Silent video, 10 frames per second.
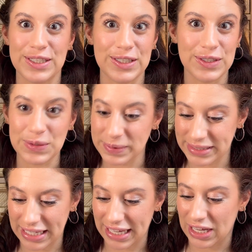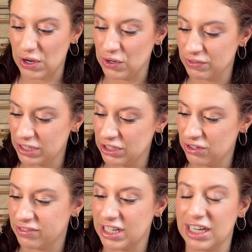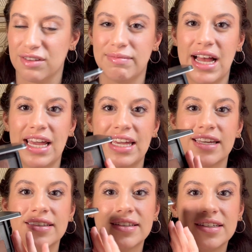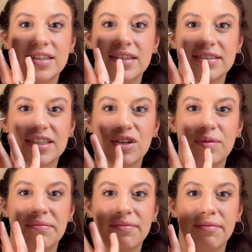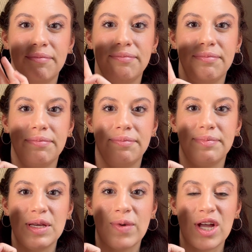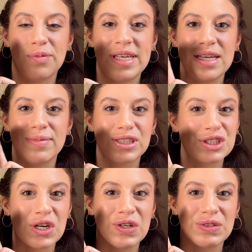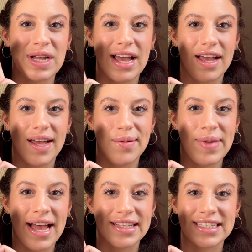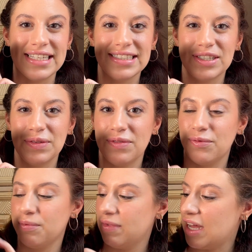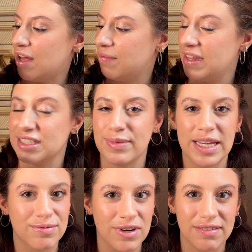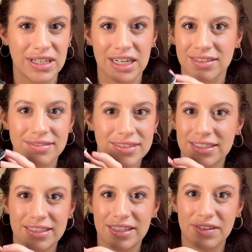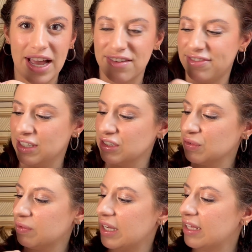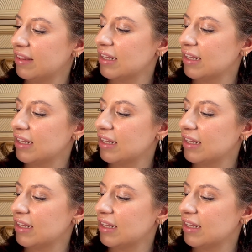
using over and over my little BYOP Build Your Own palette. This Makeup Forever I filled with